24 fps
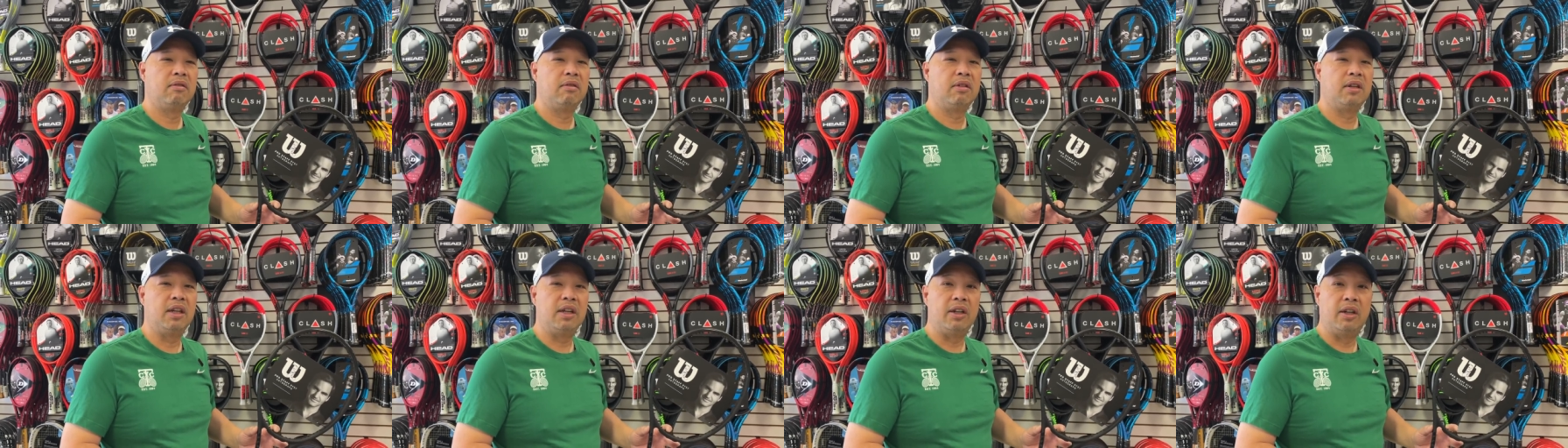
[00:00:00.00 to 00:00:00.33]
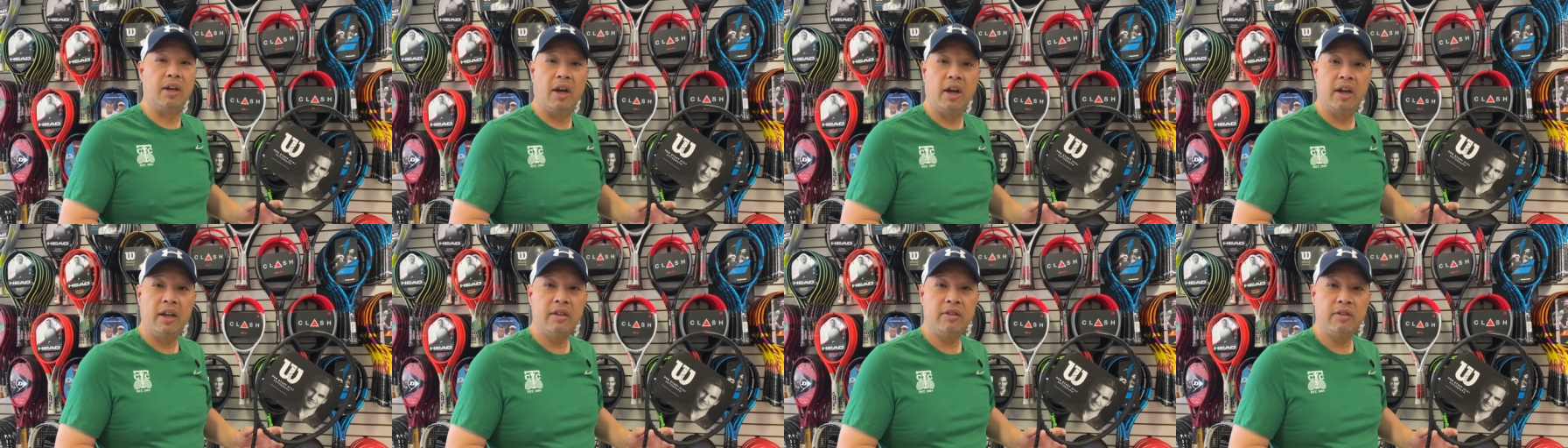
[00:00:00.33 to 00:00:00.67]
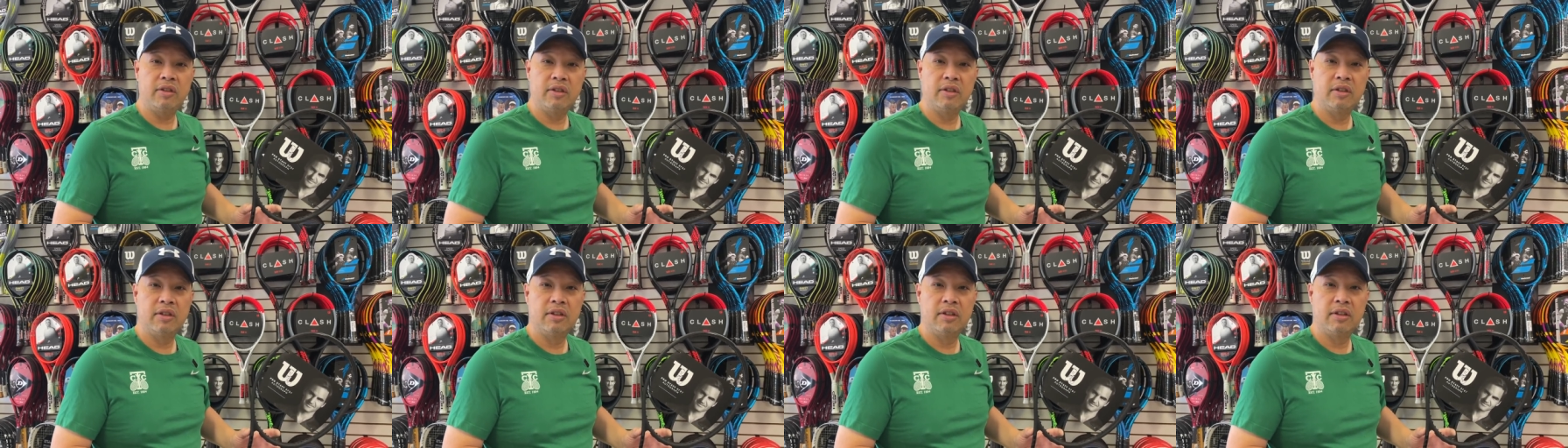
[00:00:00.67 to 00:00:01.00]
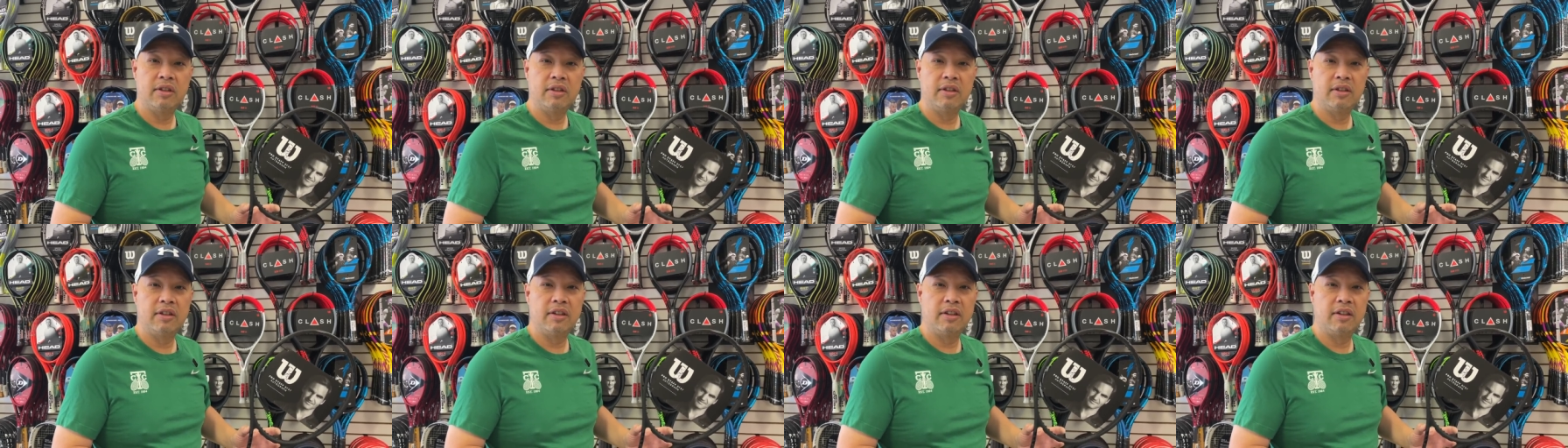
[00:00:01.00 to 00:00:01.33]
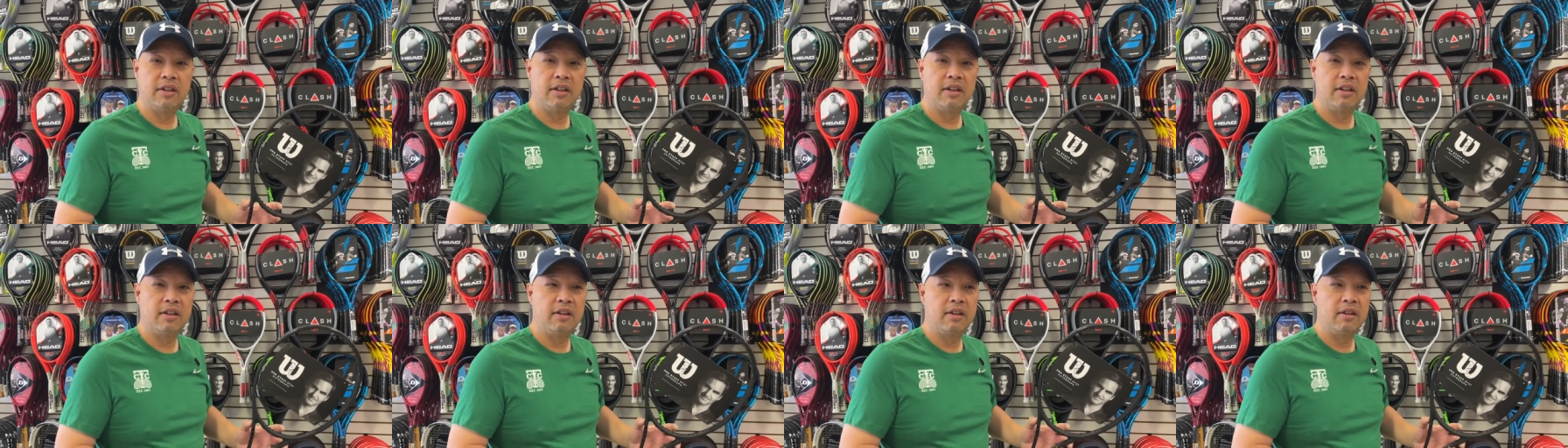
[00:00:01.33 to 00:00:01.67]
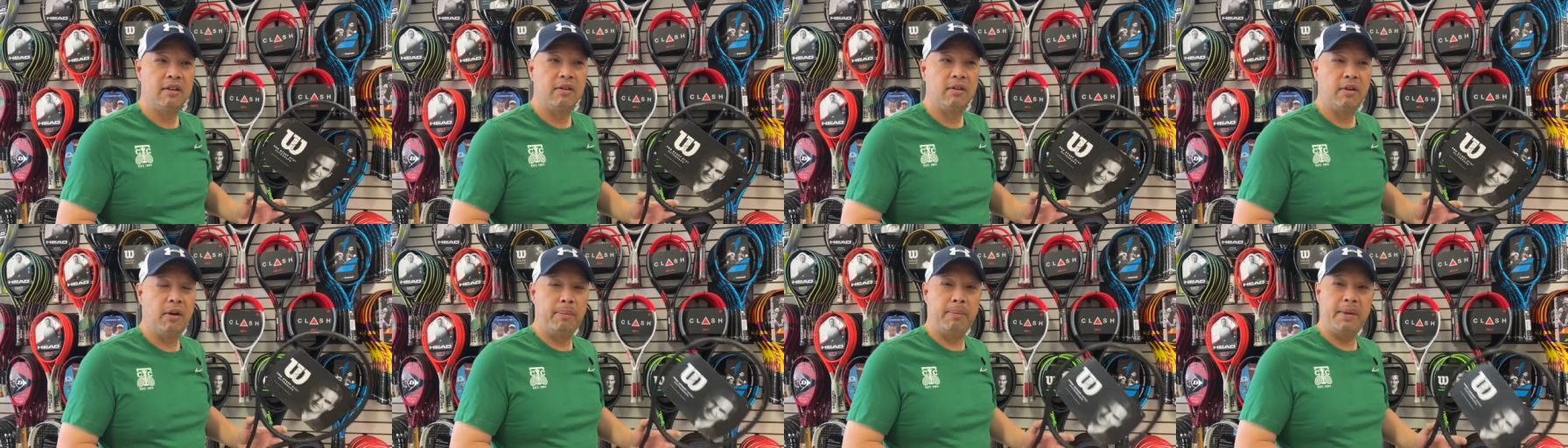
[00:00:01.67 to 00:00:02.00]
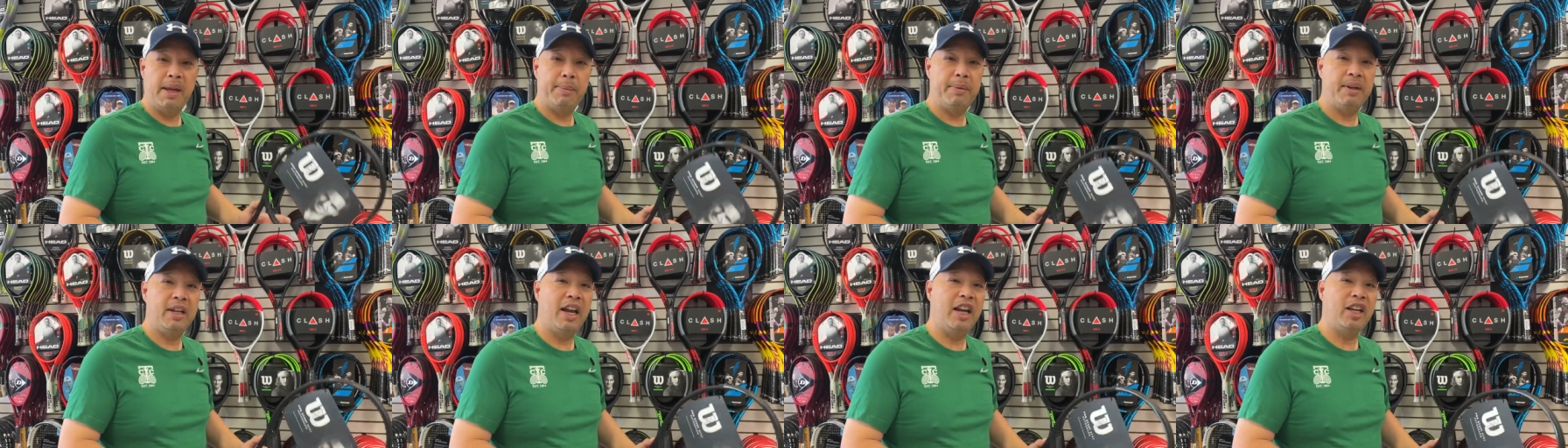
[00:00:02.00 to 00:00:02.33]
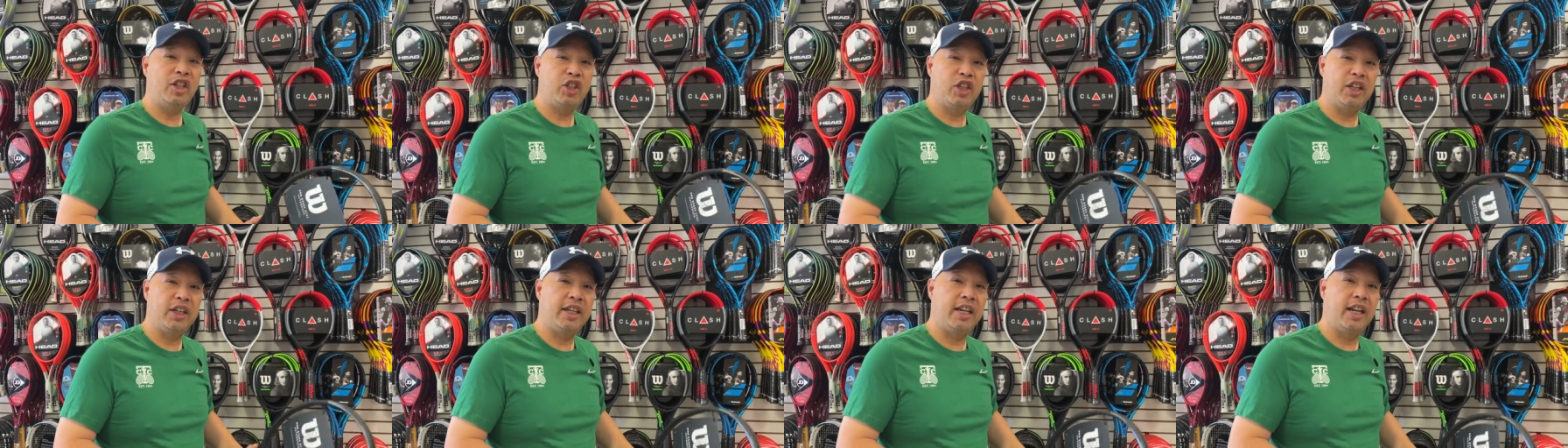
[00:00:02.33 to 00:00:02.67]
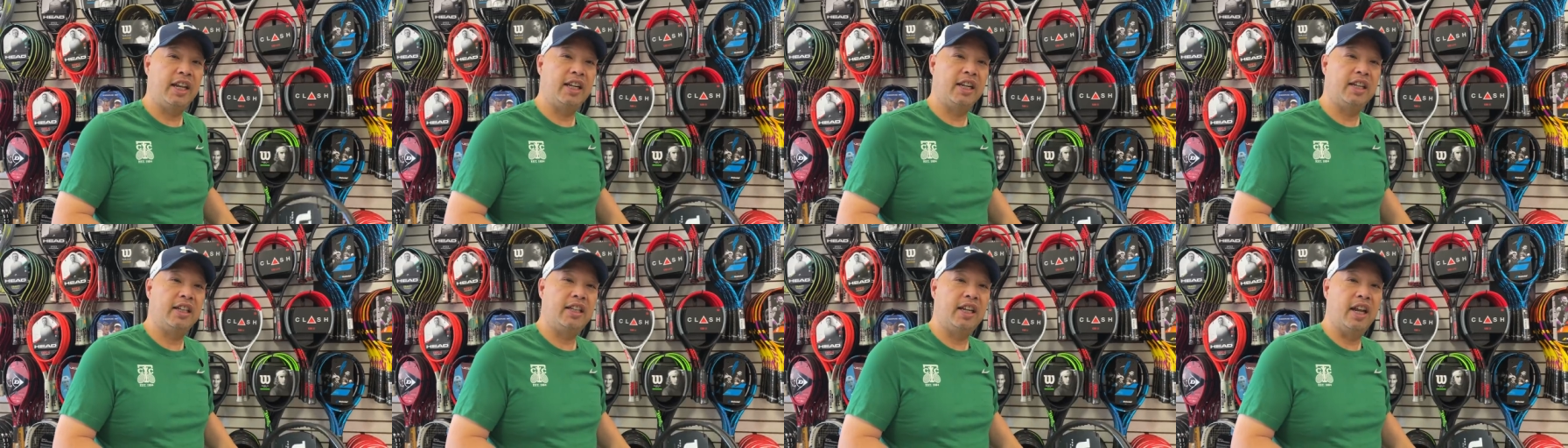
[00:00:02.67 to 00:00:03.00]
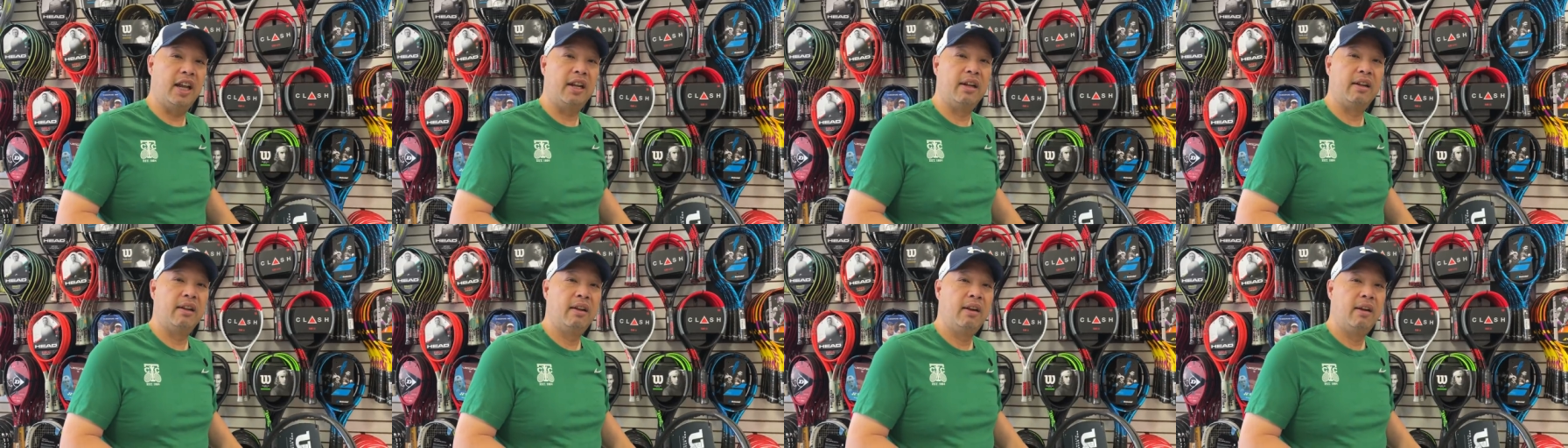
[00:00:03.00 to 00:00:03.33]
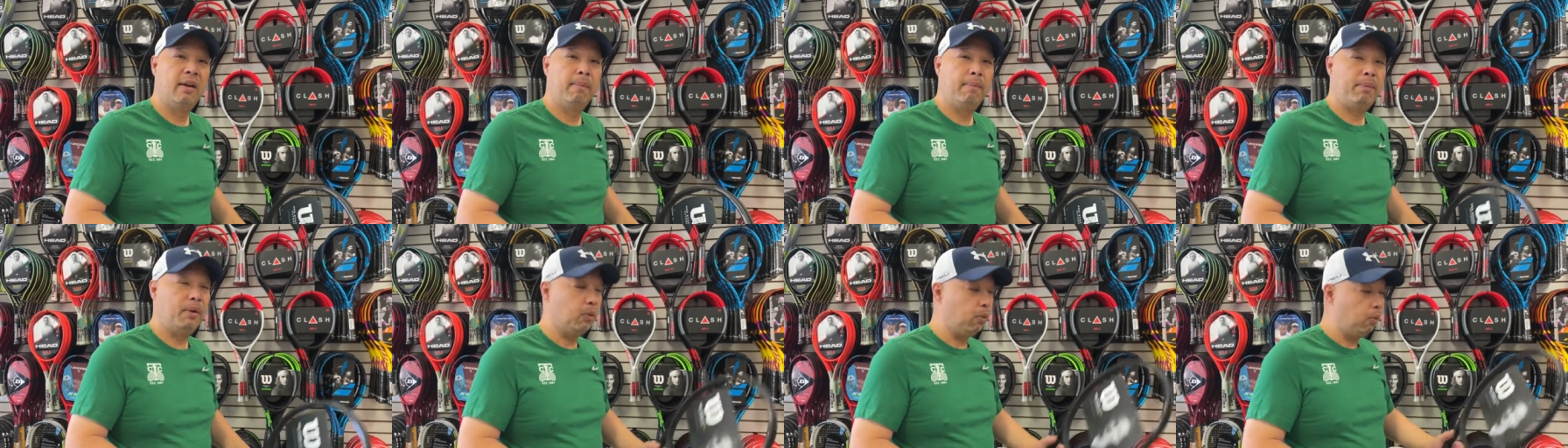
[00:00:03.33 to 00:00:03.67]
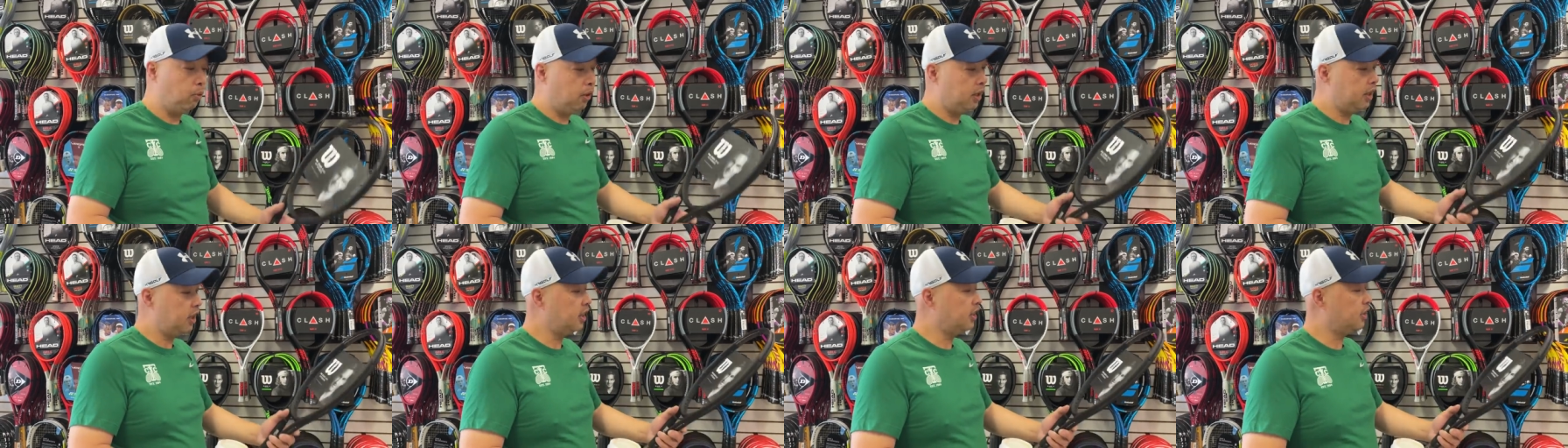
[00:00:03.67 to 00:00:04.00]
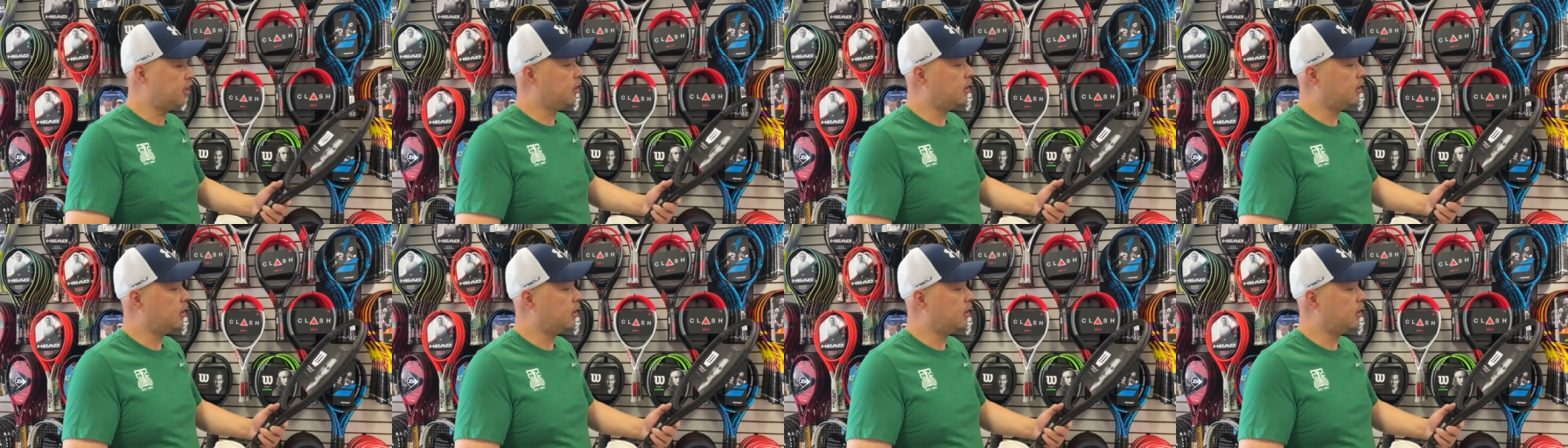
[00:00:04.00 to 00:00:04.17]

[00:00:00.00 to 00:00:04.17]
He does? Well, maybe I should get it then. But what is the